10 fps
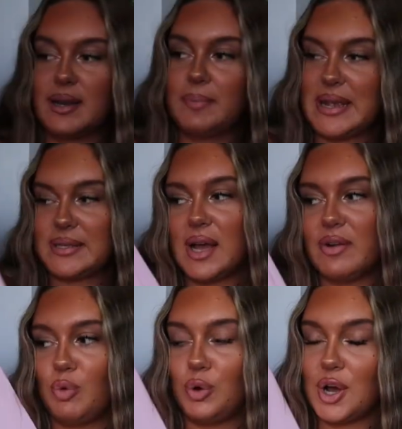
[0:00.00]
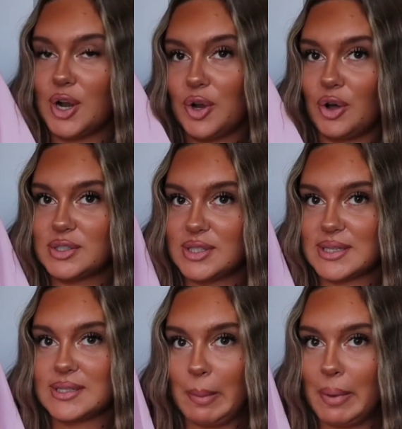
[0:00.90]
a piece that I've worn a lot
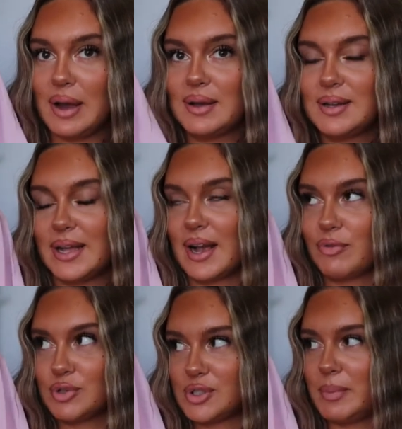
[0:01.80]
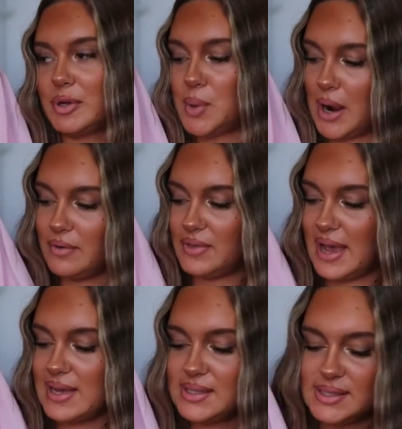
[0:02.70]
this summer. Like, I've got so much wear out of
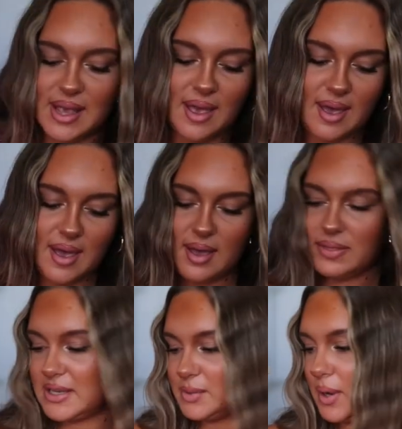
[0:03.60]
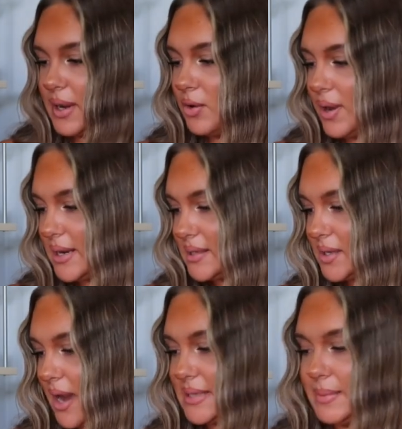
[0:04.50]
this. This one I got in a
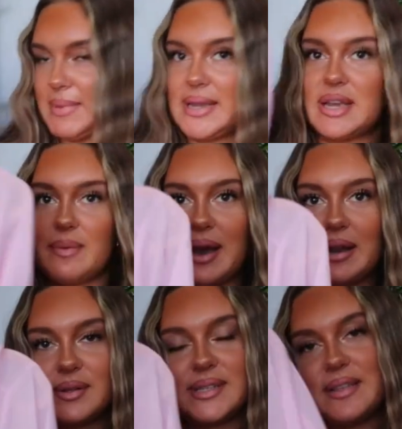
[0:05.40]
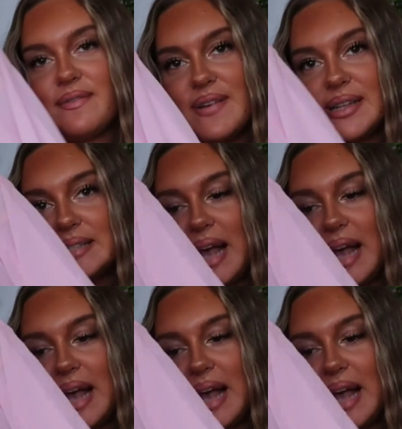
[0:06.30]
size medium, and I would say the fit is